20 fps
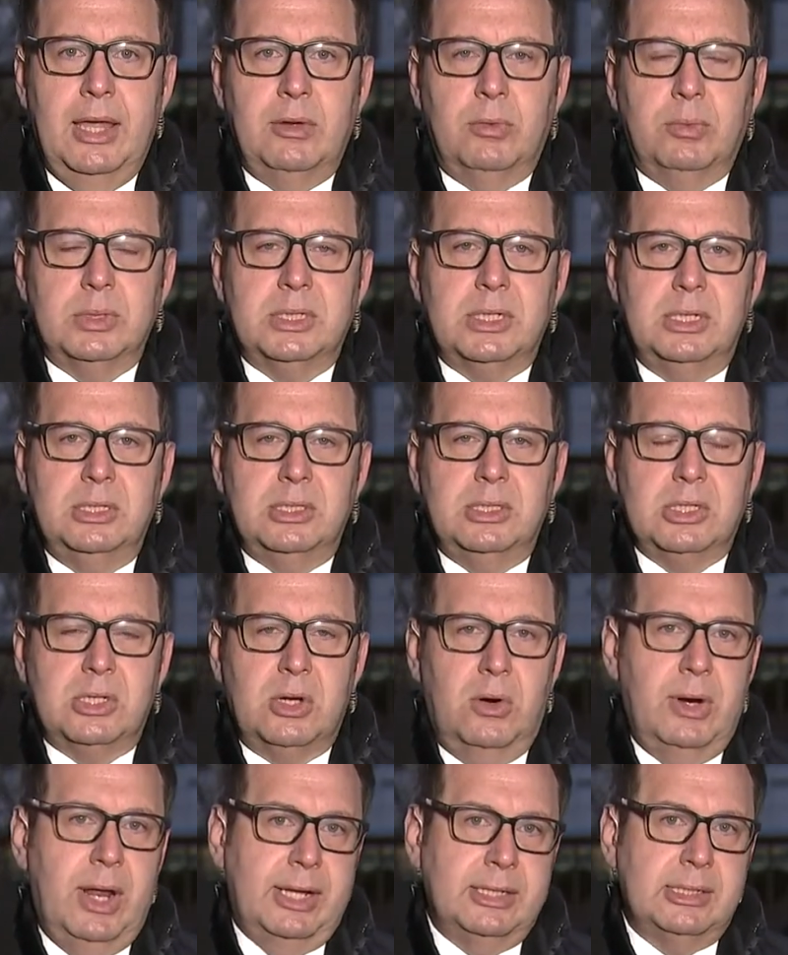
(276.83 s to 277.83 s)
There was
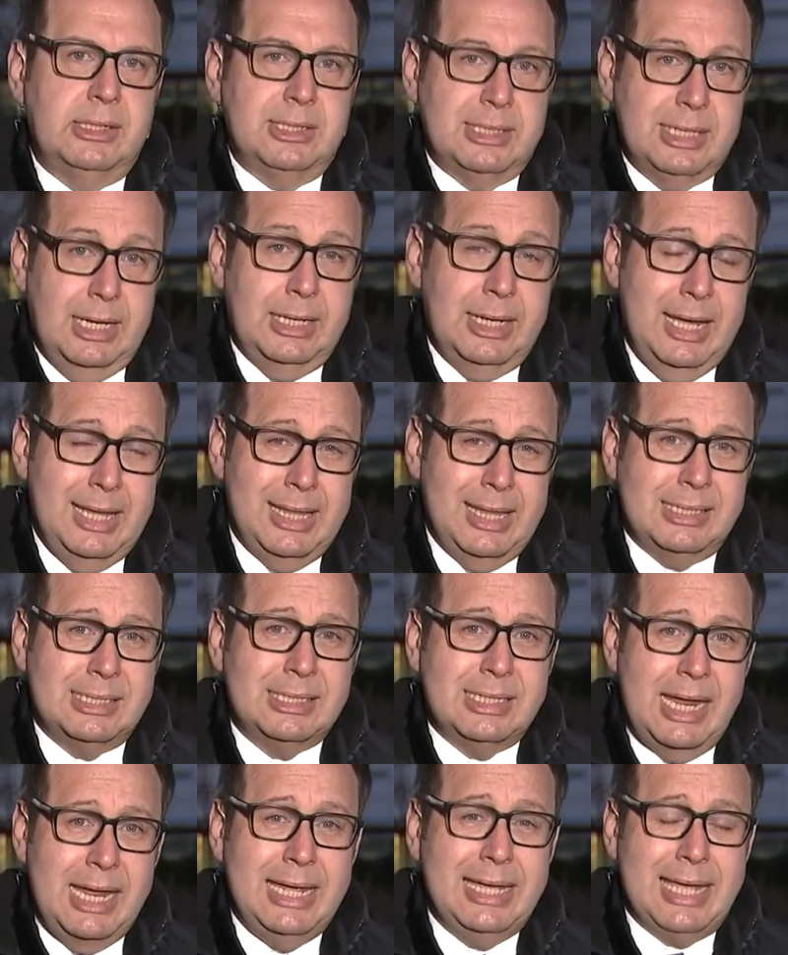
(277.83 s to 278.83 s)
concern on Sunday that
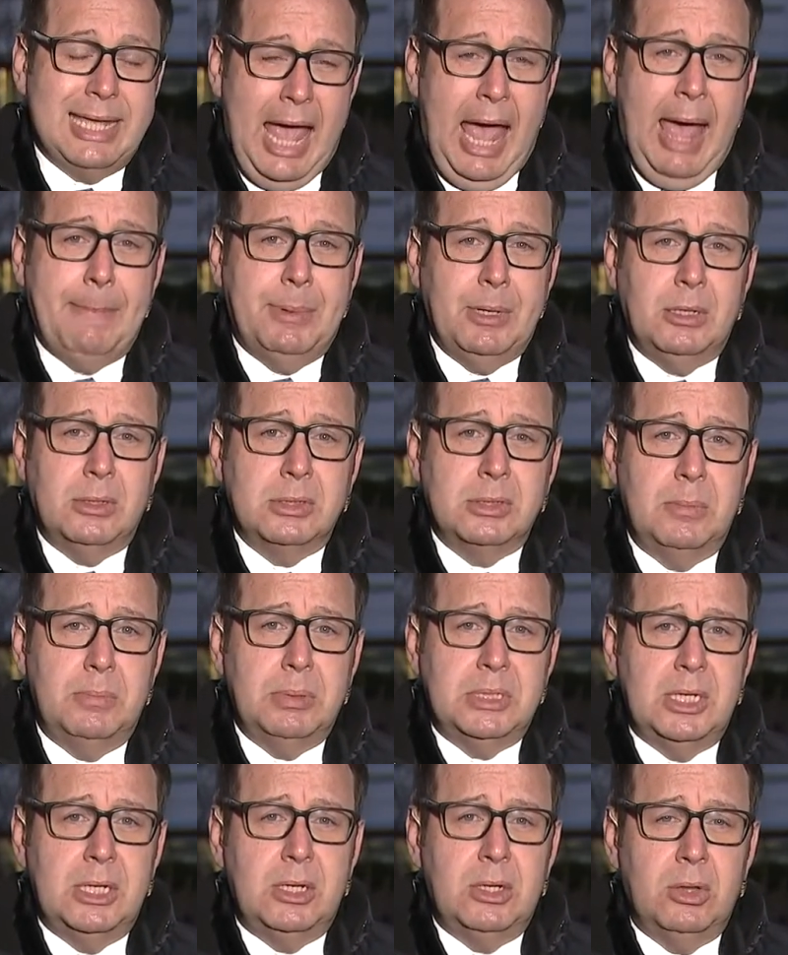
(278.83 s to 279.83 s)
state capitals
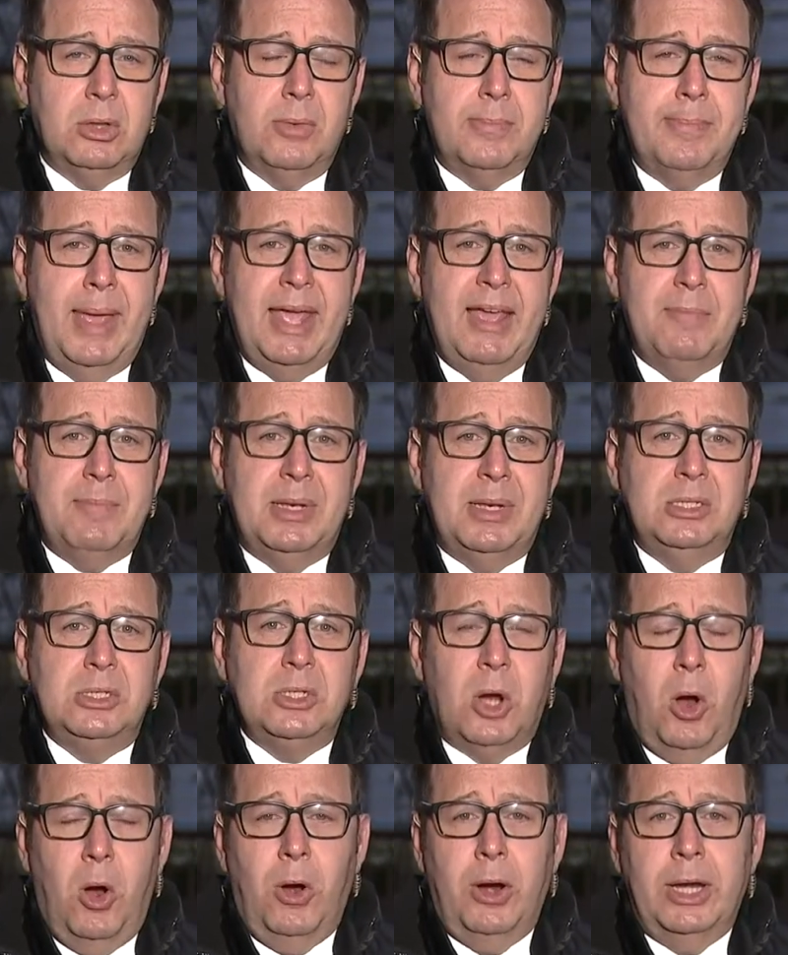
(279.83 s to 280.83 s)
in particular may have been
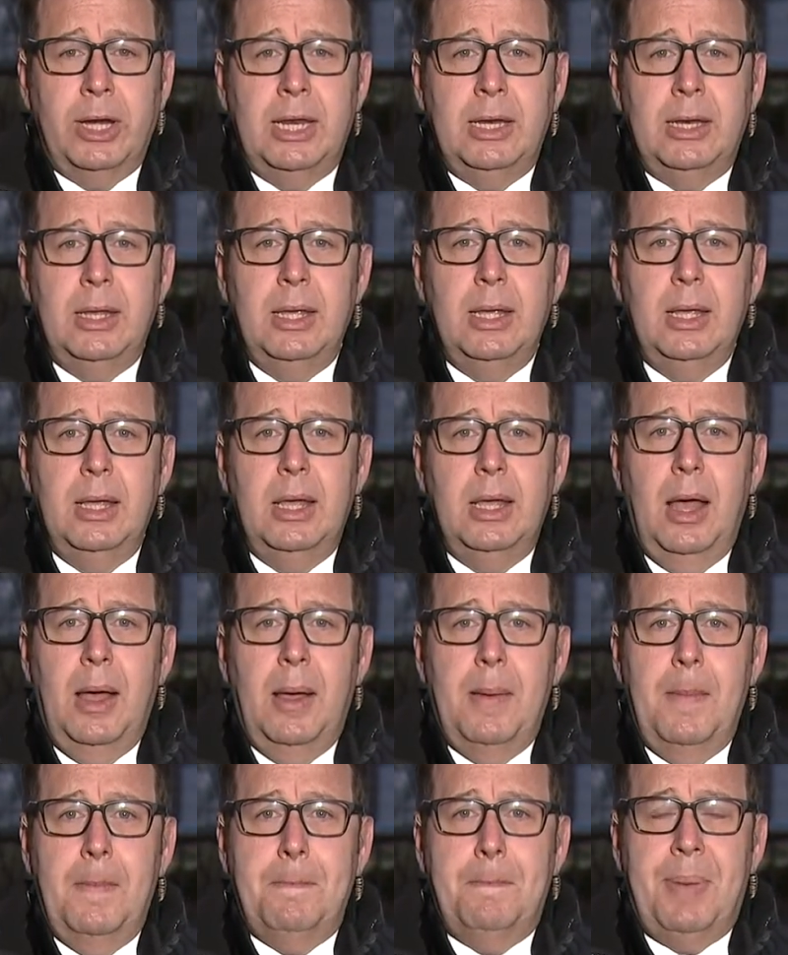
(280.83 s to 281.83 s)
targeted
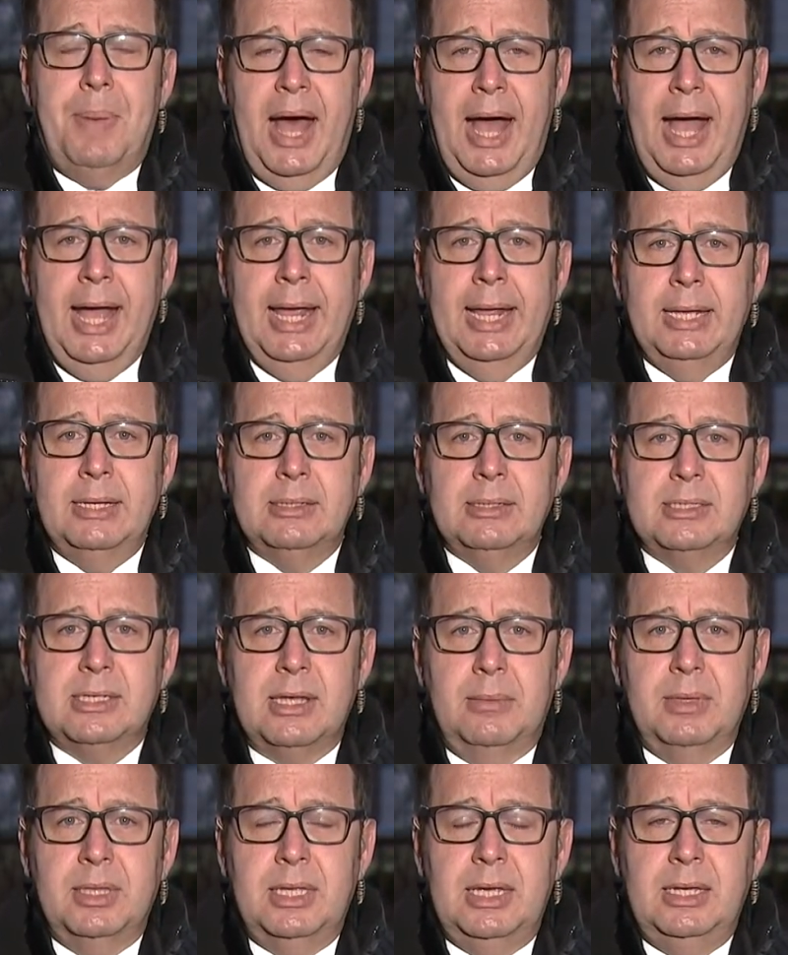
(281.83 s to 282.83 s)
by
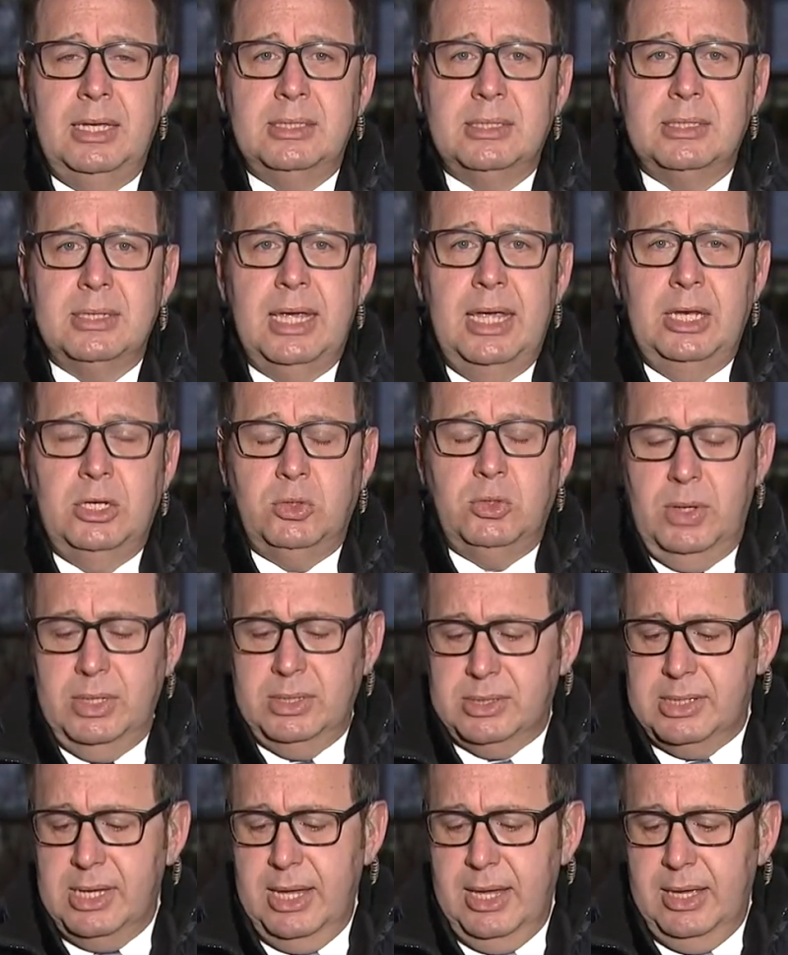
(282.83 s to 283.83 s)
some of these
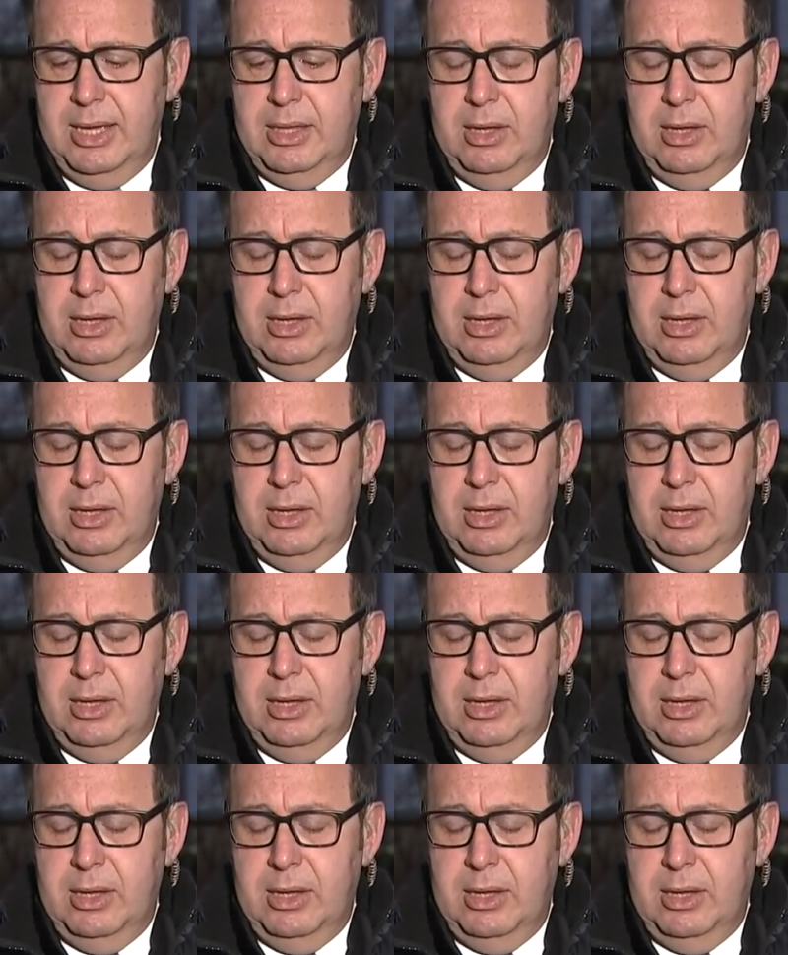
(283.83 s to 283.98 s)
interests.